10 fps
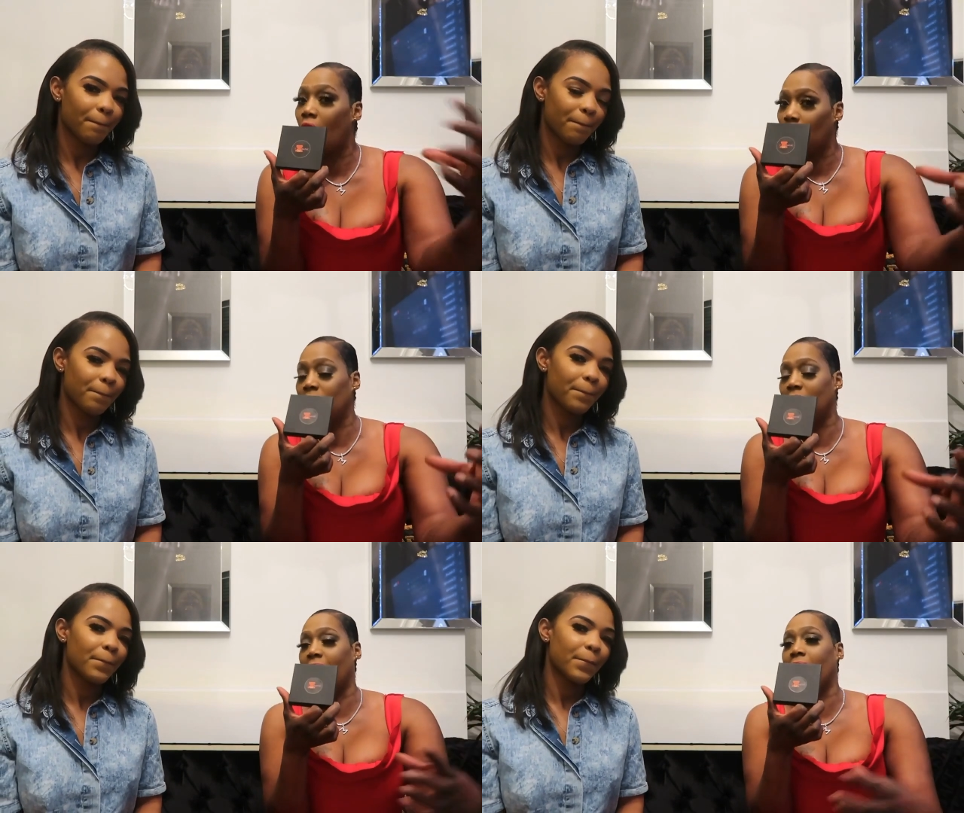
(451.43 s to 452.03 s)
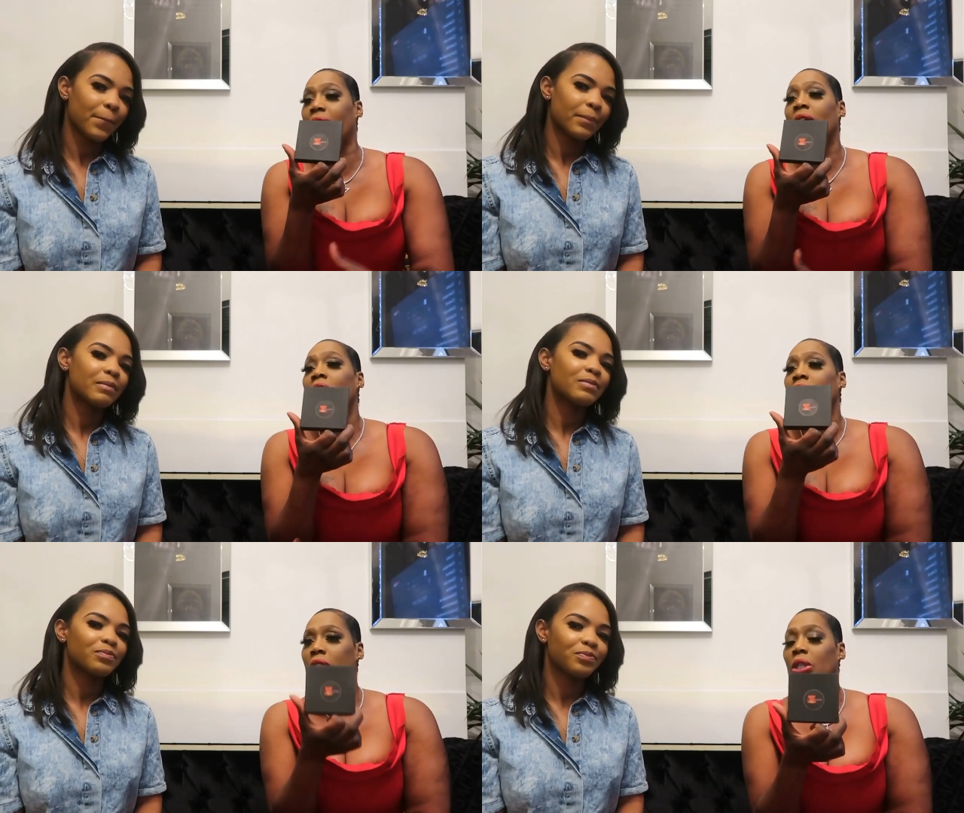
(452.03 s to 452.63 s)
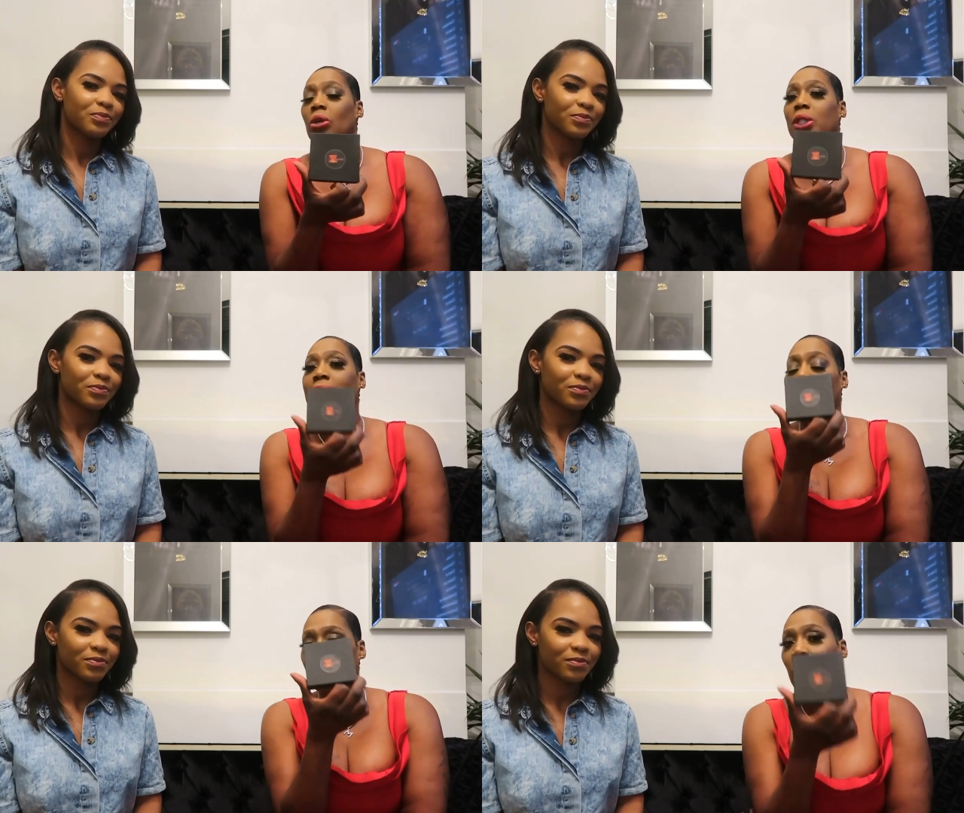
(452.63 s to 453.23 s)
Speaker 1: out there. So
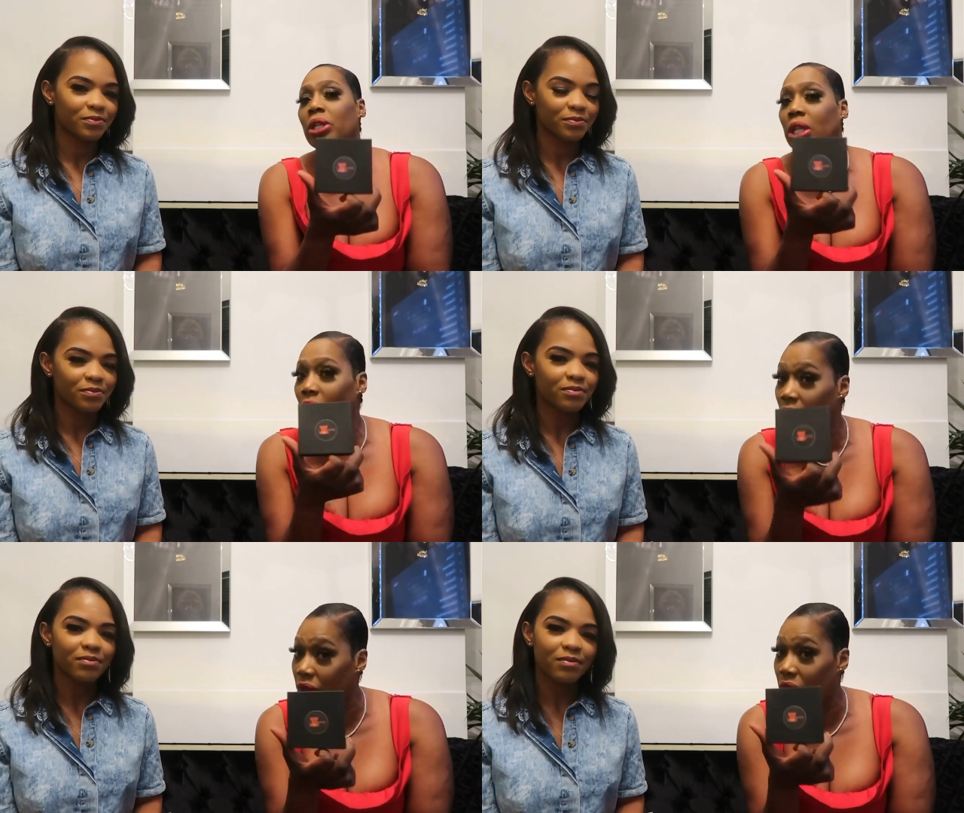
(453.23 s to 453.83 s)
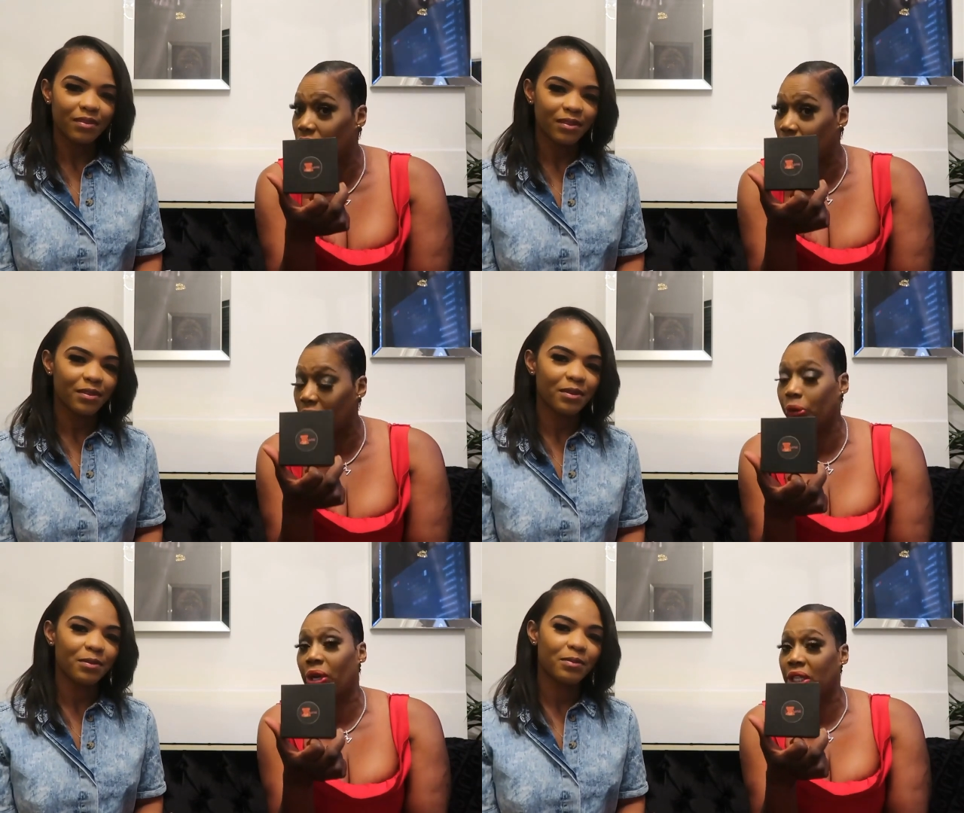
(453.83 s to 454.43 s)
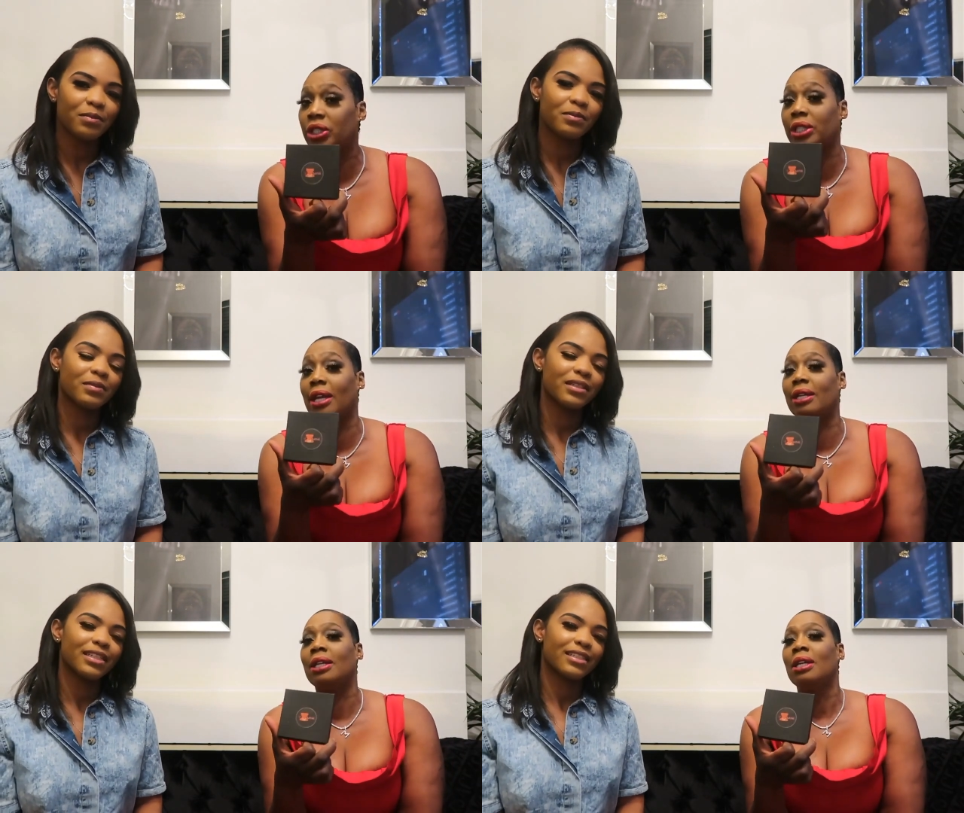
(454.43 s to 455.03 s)
support the younger
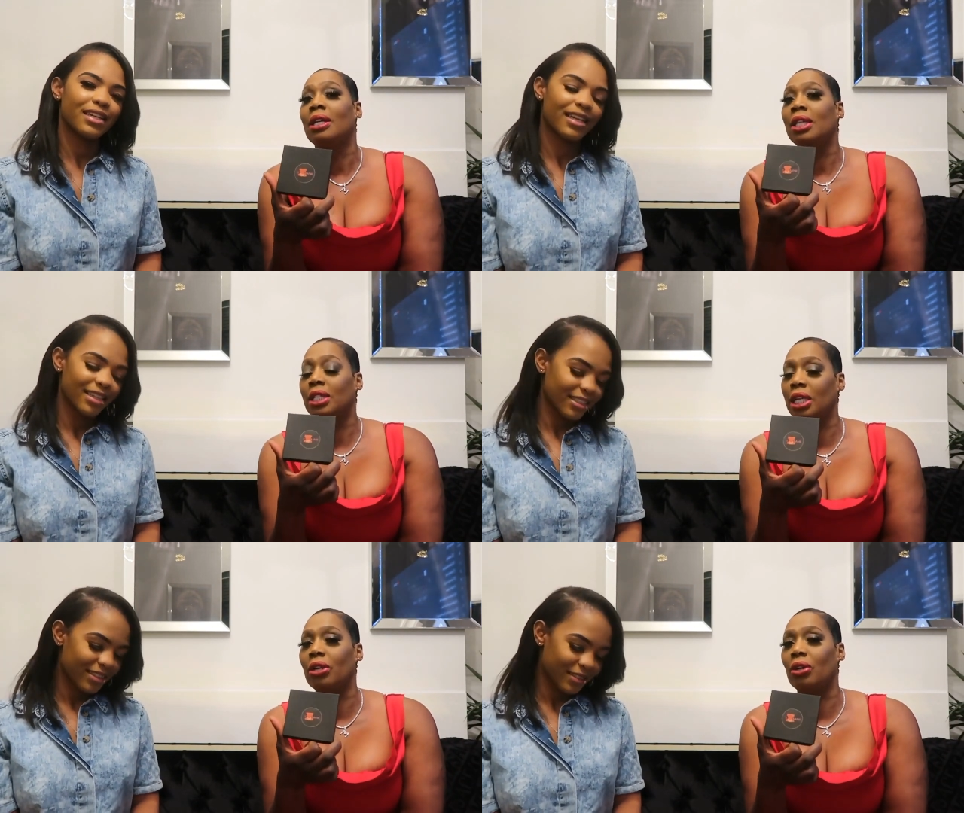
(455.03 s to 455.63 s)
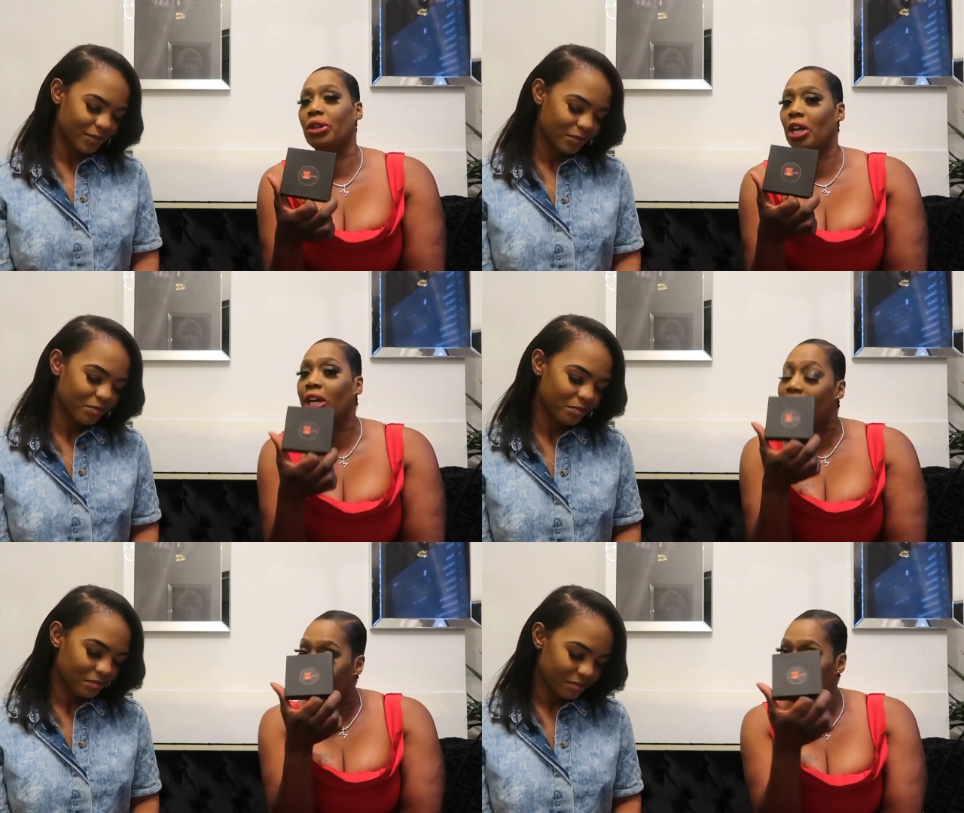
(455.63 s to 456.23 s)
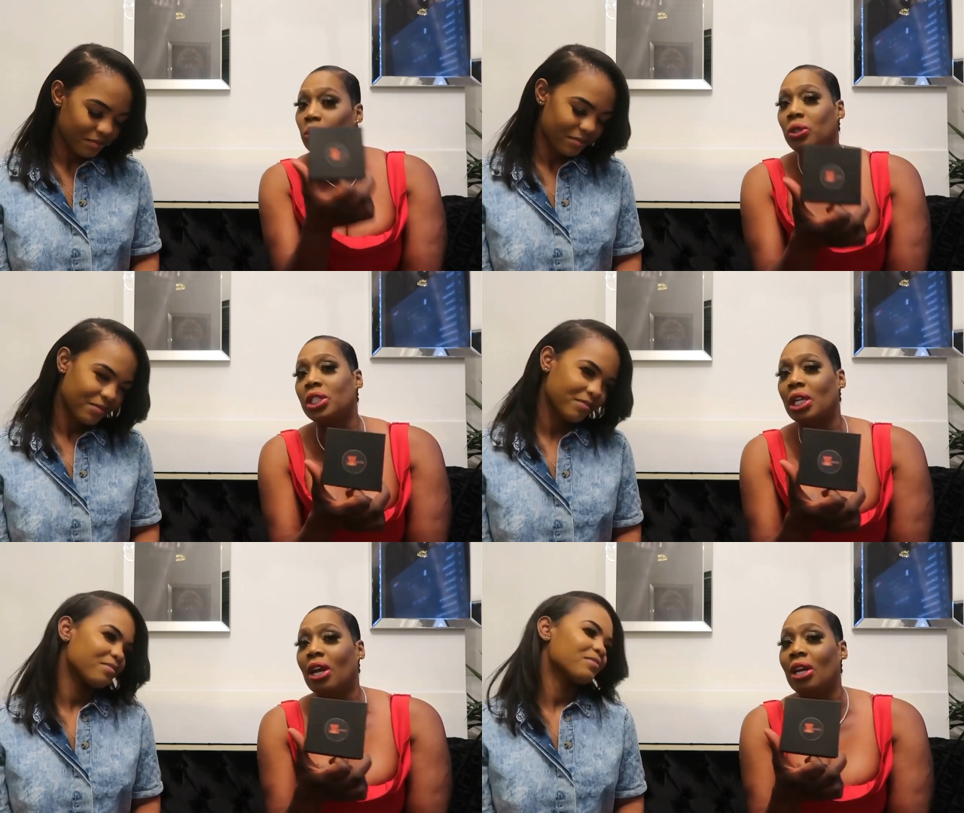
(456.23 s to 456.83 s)
generation. You know, they are the
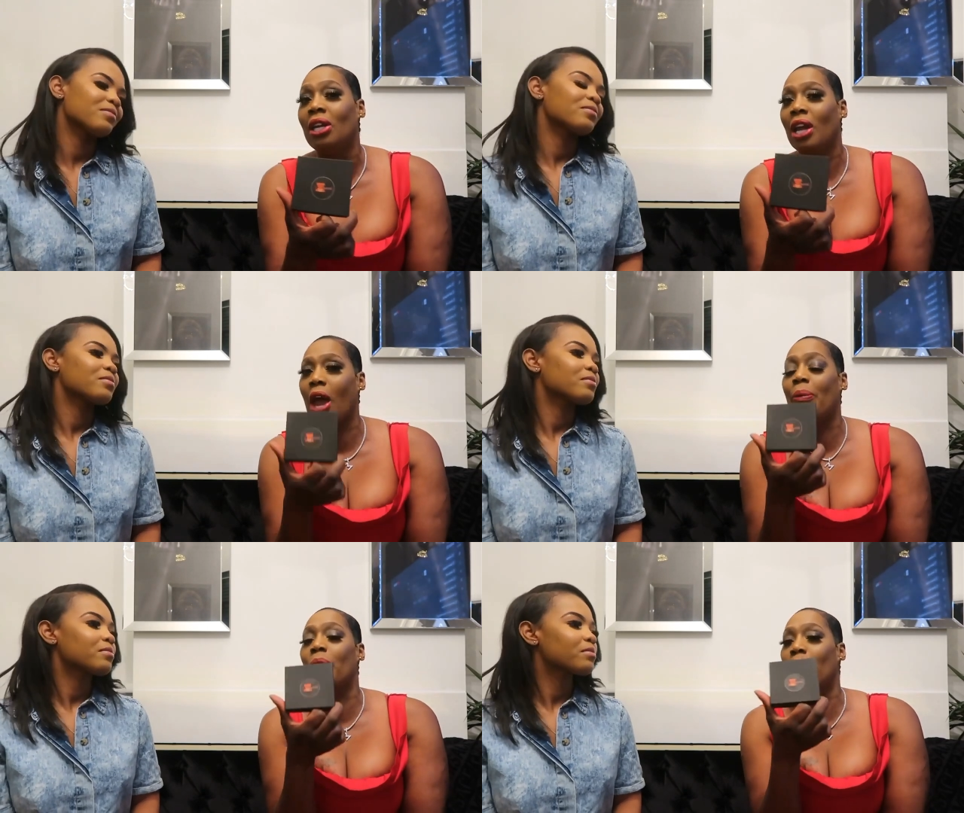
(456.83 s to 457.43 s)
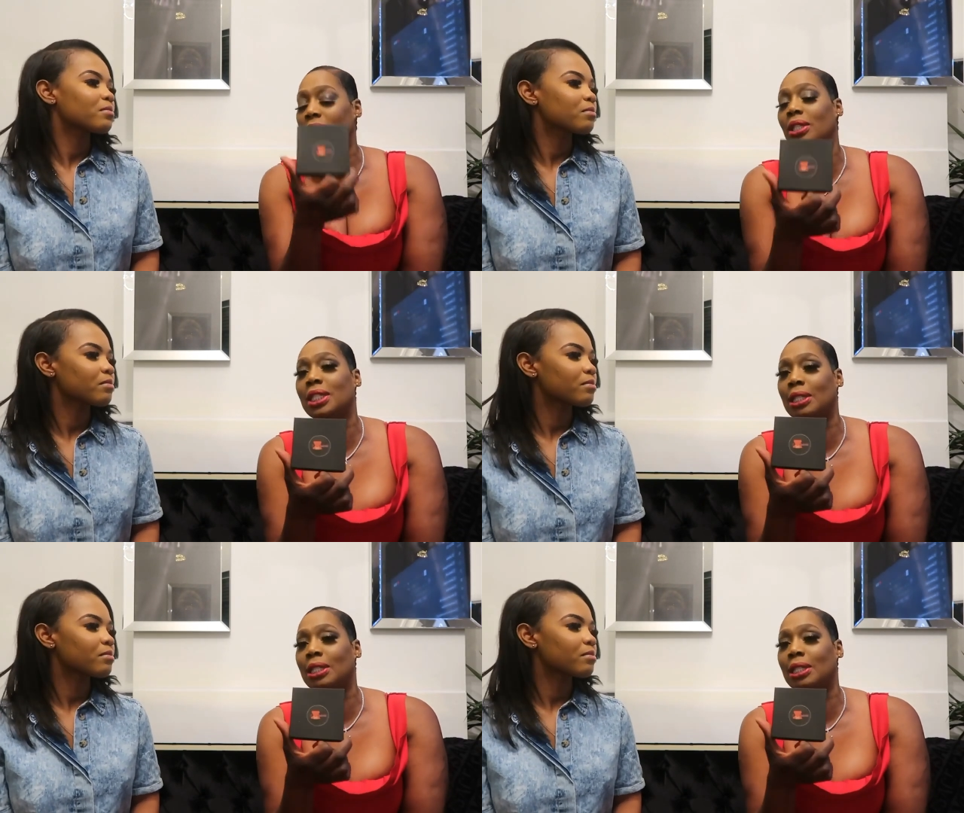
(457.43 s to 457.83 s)
future and we want to